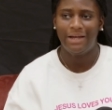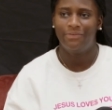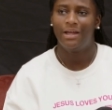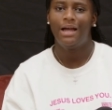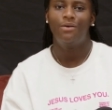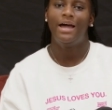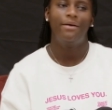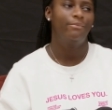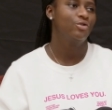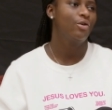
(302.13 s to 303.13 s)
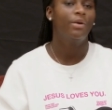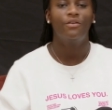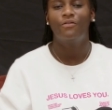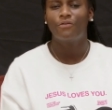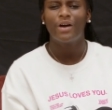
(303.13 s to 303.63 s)
Like, I would have so many
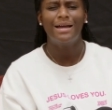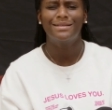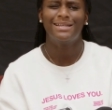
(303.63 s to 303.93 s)
friends. I was in